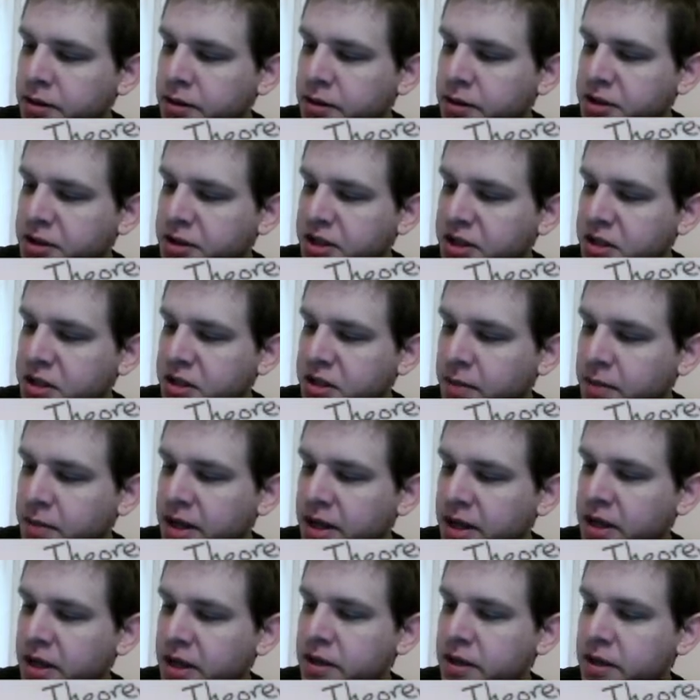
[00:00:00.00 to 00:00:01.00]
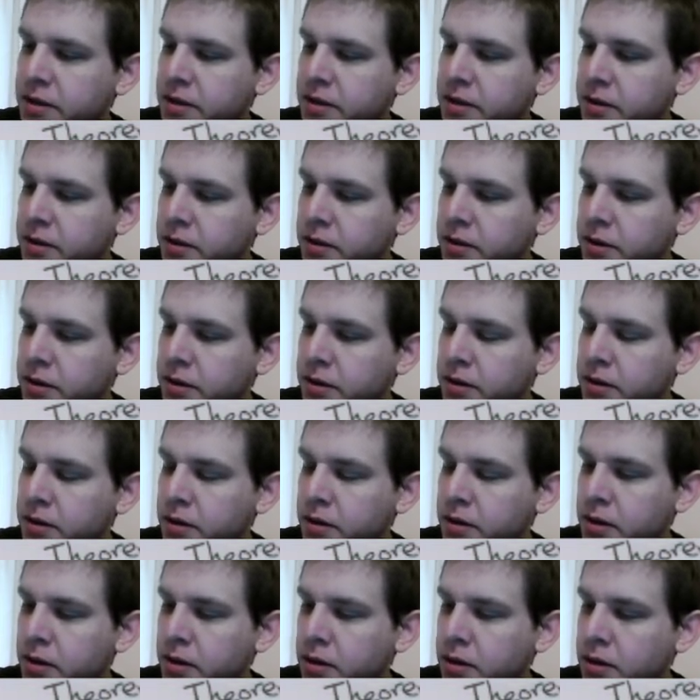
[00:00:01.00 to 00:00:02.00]
G sub A
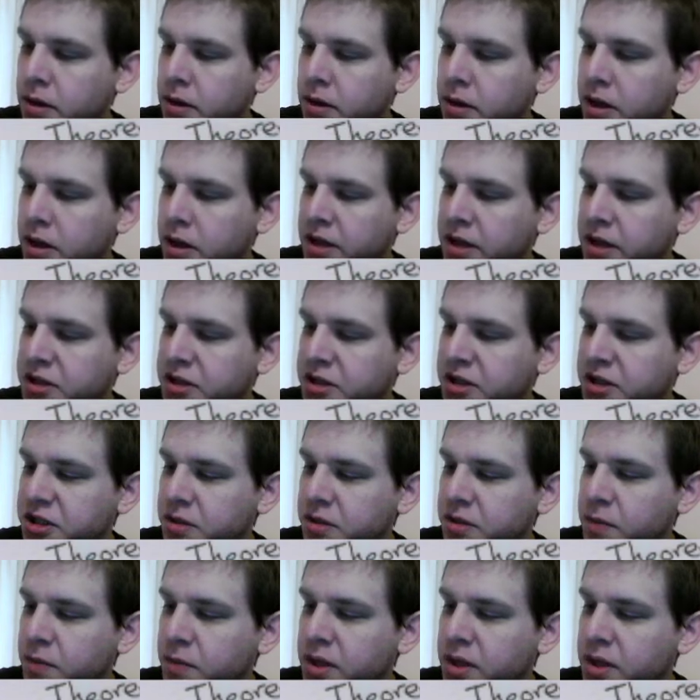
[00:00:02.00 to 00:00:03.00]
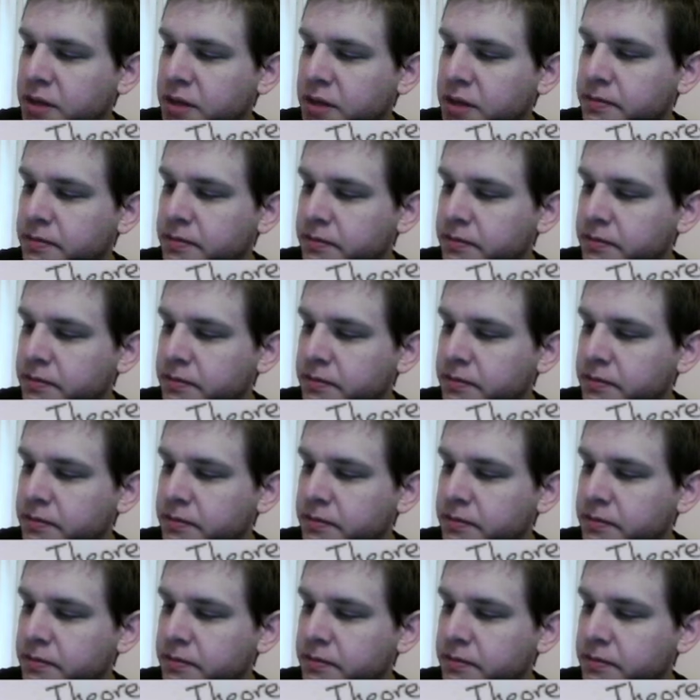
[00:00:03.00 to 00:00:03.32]
and G sub B